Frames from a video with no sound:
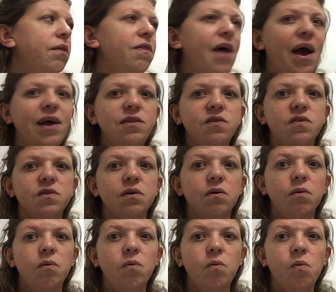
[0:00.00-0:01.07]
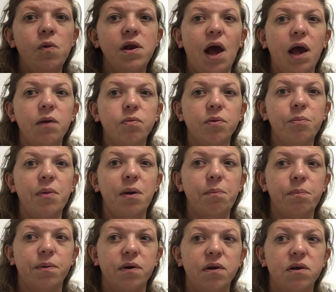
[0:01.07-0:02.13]
That's when I
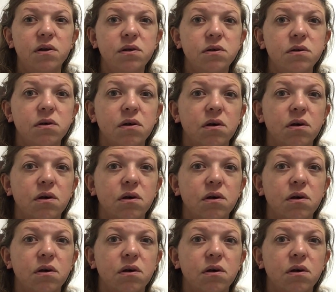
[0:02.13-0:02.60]
remembered,